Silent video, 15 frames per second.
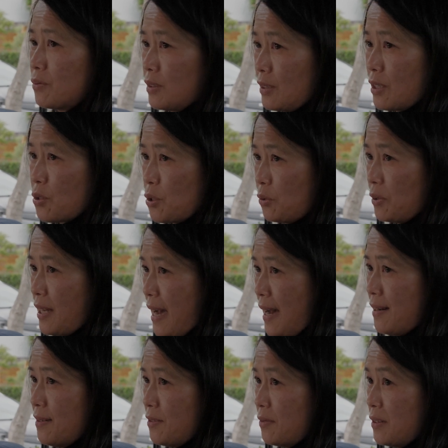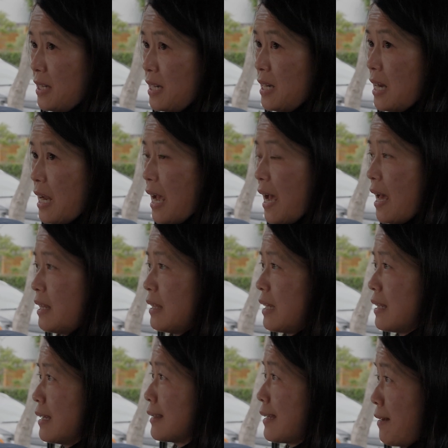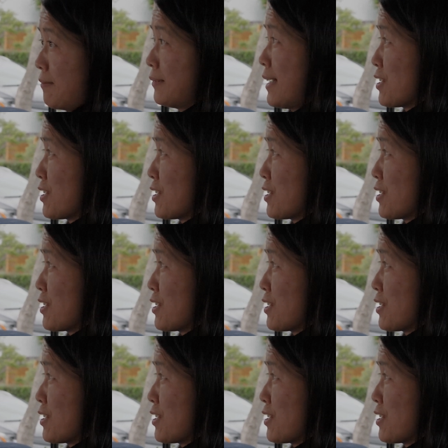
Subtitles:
like truly have. And they think they have